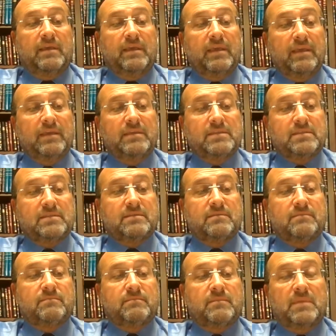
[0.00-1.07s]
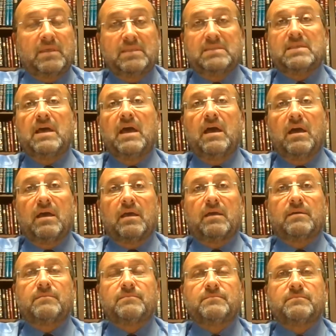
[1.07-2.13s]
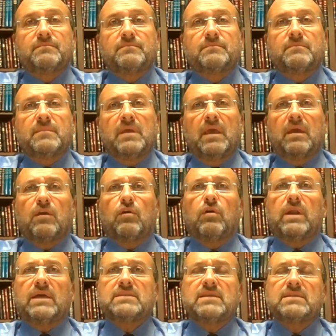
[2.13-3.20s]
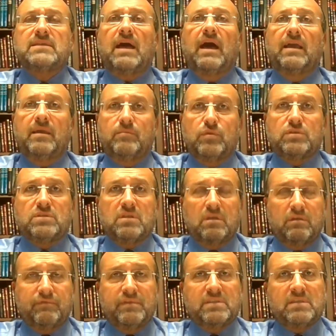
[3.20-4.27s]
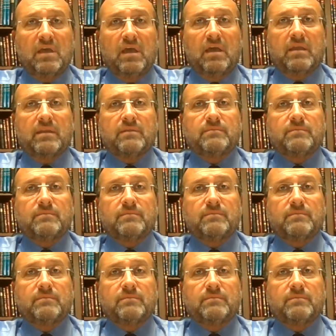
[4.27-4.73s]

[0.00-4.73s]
is Yitzhar. And Korach says, I am the son of Yitzhar.